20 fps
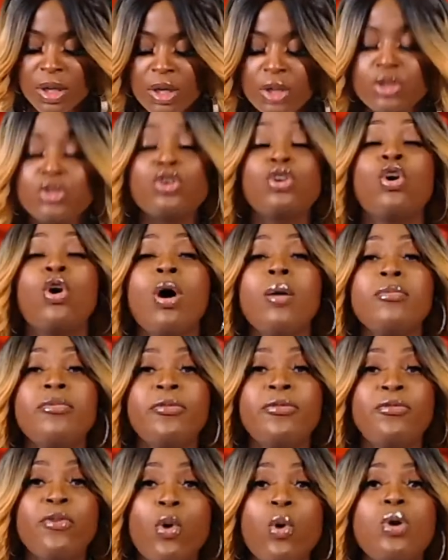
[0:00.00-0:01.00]
to come
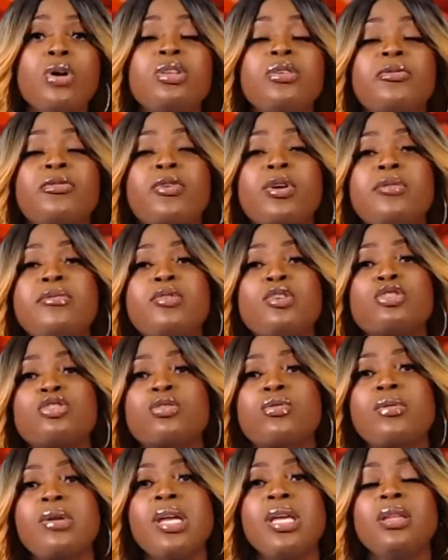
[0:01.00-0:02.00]
forward in front of your
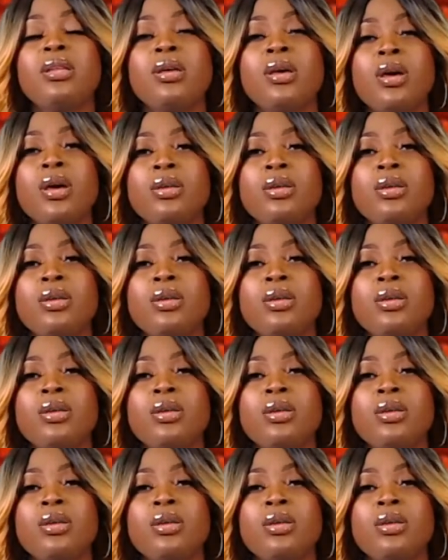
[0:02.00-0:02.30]
screen,